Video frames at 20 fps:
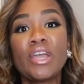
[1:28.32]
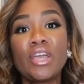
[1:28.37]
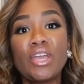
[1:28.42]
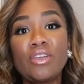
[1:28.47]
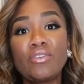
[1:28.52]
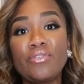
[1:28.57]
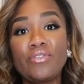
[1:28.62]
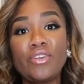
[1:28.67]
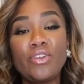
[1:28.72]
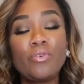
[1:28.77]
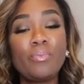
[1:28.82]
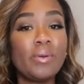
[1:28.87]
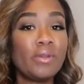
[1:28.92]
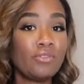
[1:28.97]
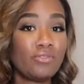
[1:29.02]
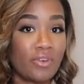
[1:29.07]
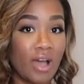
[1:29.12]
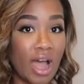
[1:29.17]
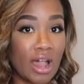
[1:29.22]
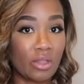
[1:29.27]
if you've
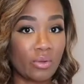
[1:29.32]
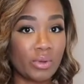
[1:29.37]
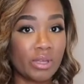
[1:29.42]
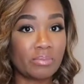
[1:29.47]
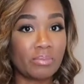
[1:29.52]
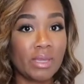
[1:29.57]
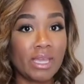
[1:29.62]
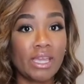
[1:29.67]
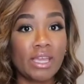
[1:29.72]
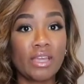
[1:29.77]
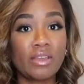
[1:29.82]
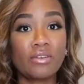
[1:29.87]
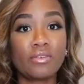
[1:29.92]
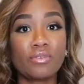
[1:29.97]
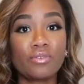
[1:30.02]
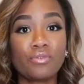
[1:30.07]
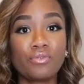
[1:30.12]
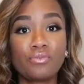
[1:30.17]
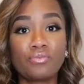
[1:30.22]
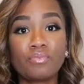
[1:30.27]
been following me
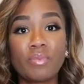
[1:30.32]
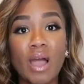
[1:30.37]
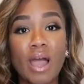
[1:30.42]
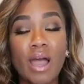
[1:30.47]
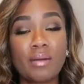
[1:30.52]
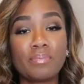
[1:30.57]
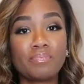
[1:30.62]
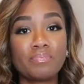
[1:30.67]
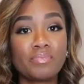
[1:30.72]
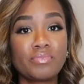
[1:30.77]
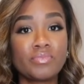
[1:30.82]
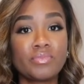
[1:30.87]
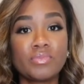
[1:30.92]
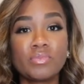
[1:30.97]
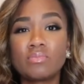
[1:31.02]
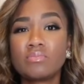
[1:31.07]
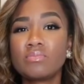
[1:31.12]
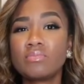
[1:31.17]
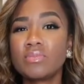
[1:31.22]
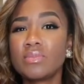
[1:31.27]

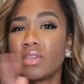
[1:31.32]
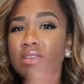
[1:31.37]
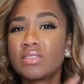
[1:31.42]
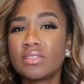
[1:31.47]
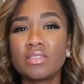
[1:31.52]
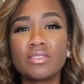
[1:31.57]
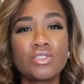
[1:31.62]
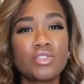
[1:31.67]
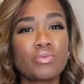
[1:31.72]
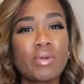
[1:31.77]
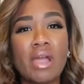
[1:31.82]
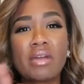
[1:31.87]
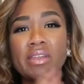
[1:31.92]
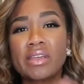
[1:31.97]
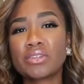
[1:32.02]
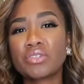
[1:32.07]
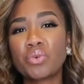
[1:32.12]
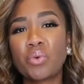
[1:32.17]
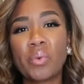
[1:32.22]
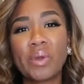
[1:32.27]
since around
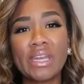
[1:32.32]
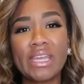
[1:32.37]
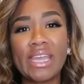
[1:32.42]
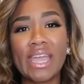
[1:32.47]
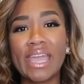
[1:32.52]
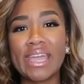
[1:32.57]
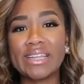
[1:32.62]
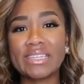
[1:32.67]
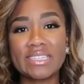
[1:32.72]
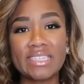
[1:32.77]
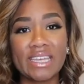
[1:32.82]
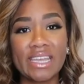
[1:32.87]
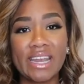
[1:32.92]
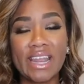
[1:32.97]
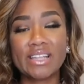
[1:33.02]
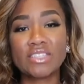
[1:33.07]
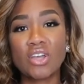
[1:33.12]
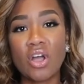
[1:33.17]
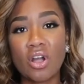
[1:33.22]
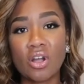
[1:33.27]
like 2018,
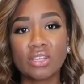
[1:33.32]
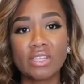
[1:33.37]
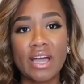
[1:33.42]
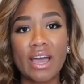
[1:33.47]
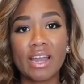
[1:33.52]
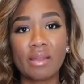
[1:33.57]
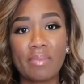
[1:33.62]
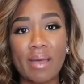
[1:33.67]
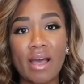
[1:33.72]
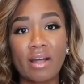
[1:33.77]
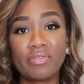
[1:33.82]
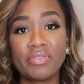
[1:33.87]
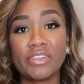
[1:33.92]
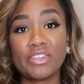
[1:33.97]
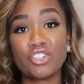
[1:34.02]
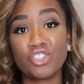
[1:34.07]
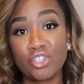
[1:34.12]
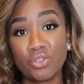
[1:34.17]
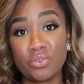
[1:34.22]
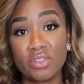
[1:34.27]
I talk a lot about
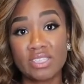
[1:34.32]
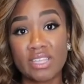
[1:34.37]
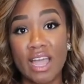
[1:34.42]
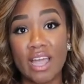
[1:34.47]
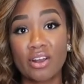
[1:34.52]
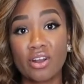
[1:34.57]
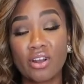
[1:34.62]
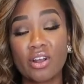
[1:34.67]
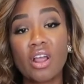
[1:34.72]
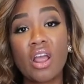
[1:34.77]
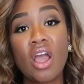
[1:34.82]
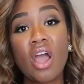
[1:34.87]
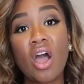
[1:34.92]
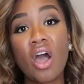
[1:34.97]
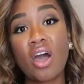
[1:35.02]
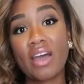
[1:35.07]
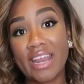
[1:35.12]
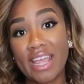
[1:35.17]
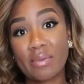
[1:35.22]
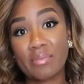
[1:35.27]
this shoe designer
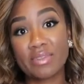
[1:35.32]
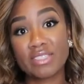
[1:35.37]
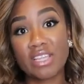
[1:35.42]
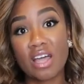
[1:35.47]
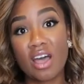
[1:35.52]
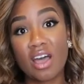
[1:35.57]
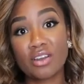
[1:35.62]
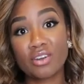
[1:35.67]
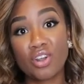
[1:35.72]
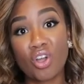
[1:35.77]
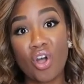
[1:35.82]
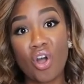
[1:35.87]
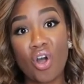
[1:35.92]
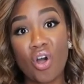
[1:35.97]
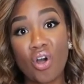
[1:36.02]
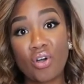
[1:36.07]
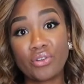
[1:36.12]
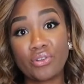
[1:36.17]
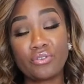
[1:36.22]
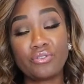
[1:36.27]
on Amazon
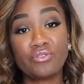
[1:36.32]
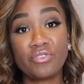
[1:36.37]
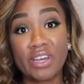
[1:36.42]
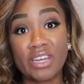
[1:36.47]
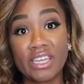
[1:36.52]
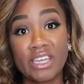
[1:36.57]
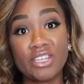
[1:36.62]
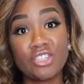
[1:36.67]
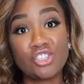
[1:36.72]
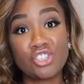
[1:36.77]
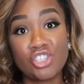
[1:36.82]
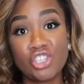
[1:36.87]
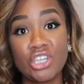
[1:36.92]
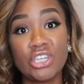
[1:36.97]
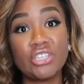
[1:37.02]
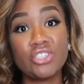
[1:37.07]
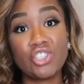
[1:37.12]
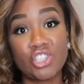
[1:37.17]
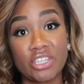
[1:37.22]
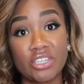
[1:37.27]
called Funny
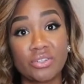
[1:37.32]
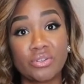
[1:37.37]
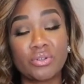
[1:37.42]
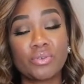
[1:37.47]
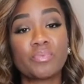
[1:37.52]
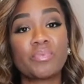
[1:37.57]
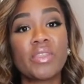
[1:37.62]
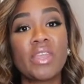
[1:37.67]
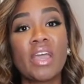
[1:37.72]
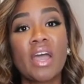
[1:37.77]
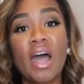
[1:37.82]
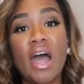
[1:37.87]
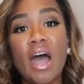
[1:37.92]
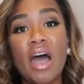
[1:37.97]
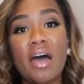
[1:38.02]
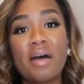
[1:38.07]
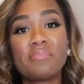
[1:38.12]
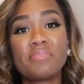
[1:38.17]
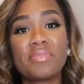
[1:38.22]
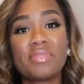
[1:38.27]
She Jill.
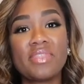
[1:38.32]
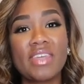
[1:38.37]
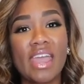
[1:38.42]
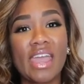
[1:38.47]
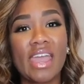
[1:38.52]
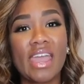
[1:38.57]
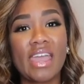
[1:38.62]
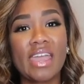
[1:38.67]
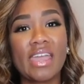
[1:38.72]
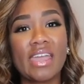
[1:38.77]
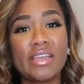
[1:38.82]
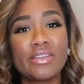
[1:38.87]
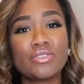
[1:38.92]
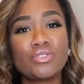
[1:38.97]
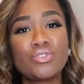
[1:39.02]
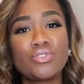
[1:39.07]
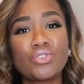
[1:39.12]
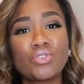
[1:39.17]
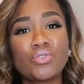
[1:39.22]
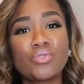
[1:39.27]

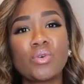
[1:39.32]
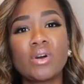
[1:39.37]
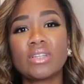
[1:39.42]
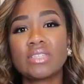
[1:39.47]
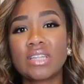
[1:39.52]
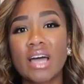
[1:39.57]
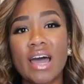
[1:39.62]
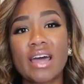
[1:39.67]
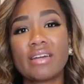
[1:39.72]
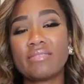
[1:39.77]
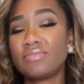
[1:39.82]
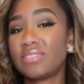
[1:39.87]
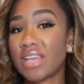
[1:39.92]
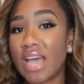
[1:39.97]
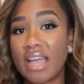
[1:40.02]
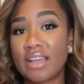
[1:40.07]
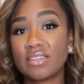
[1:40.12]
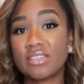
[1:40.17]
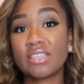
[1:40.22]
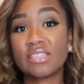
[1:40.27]
They do a lot
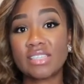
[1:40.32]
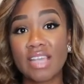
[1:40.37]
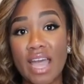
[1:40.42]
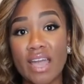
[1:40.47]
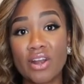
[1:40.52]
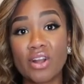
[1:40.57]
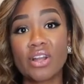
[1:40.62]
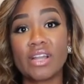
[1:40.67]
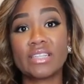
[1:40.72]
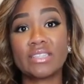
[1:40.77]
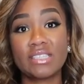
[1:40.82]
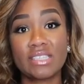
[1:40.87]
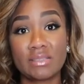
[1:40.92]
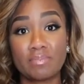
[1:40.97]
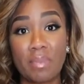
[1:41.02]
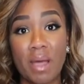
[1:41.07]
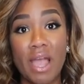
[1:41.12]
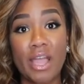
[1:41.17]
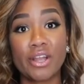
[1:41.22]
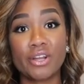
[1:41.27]
of designer
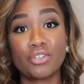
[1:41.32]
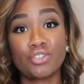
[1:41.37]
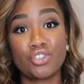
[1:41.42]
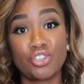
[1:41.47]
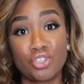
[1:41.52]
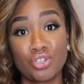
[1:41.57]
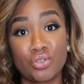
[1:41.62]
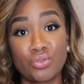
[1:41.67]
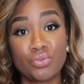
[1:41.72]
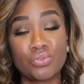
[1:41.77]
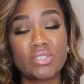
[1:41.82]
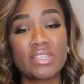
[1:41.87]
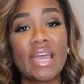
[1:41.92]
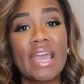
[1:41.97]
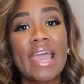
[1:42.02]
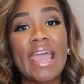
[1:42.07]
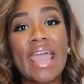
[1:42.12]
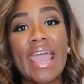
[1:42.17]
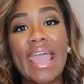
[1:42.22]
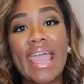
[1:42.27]
inspired shoes,
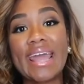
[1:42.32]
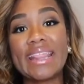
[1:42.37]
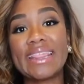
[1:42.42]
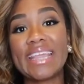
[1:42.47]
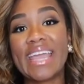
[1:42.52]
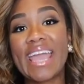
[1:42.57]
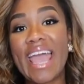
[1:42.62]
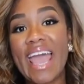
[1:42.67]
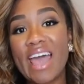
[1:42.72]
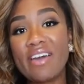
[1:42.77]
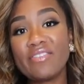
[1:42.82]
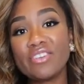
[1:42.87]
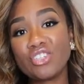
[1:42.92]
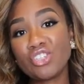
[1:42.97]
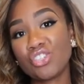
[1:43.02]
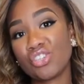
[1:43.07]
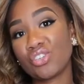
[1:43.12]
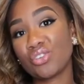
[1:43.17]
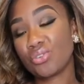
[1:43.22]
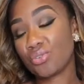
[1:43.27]
and they have a
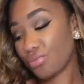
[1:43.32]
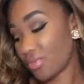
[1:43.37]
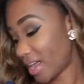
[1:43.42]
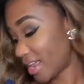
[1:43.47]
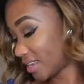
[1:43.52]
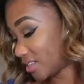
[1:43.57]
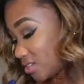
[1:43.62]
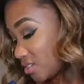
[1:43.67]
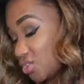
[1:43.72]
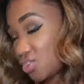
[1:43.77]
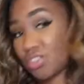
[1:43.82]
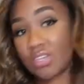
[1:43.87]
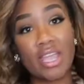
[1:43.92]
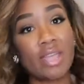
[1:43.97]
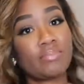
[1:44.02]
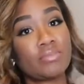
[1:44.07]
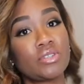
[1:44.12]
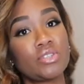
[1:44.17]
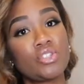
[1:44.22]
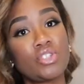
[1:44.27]
shoe that is
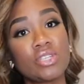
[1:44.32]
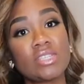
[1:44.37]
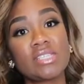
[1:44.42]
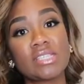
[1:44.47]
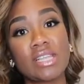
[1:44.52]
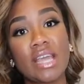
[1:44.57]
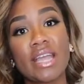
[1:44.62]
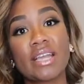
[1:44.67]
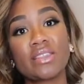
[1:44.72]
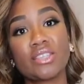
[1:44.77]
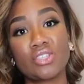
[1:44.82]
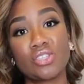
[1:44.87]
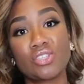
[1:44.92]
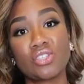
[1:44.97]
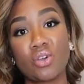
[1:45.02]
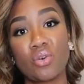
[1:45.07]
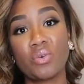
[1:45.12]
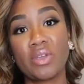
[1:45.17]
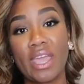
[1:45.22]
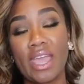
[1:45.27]
shaped just like the
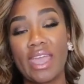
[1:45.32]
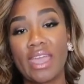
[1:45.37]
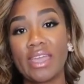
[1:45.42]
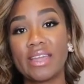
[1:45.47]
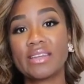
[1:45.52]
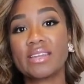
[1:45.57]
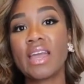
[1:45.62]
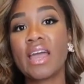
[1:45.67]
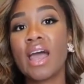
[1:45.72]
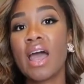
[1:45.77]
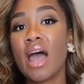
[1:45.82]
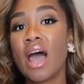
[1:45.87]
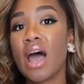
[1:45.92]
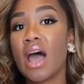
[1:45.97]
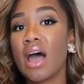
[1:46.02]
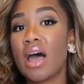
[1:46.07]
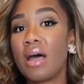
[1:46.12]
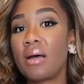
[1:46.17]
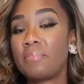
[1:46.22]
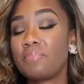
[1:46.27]
Sokate.
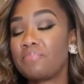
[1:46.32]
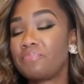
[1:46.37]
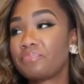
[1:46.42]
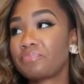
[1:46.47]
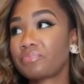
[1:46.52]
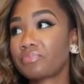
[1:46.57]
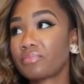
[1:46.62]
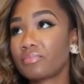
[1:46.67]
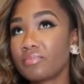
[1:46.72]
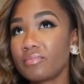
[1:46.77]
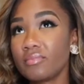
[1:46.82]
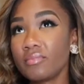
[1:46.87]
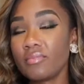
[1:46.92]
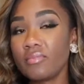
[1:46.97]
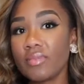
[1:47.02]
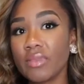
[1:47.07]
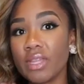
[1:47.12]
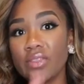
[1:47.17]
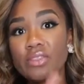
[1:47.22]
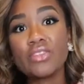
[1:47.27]

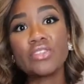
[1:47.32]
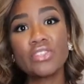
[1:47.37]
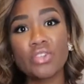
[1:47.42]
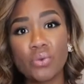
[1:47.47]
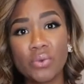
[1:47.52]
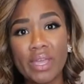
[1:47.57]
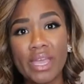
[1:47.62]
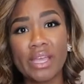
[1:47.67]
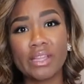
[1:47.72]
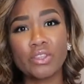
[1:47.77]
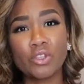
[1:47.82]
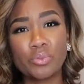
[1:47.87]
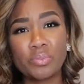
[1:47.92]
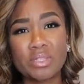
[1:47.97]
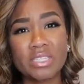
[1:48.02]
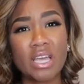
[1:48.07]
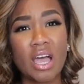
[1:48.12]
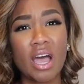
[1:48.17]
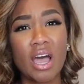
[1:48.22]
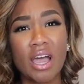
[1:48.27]
The Sokate
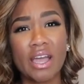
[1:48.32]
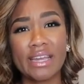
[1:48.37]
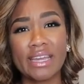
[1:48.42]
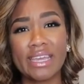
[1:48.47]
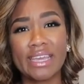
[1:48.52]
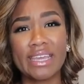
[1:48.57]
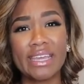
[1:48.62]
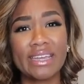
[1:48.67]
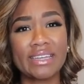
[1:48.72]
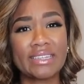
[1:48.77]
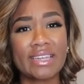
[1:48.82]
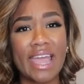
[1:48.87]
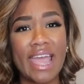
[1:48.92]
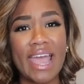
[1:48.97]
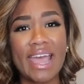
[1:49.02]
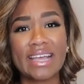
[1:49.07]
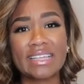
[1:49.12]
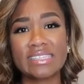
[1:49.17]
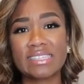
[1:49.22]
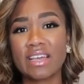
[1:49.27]
Louboutin. It
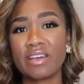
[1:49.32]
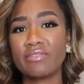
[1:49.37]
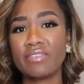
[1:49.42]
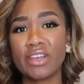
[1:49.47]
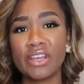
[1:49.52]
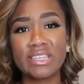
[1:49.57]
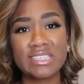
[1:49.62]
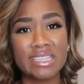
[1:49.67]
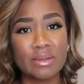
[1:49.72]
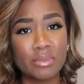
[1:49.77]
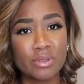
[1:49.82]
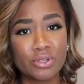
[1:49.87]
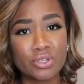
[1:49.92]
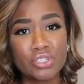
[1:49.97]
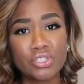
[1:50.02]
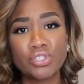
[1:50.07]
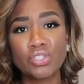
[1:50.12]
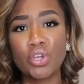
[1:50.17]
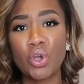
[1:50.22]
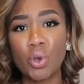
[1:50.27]
has a very similar
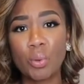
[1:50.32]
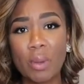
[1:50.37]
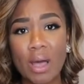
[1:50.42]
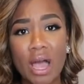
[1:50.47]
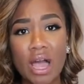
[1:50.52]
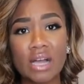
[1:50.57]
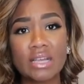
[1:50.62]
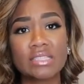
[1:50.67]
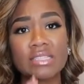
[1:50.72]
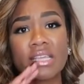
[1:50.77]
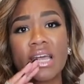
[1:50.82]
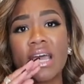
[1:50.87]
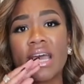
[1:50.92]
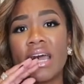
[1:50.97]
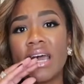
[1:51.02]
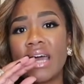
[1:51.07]
toe box.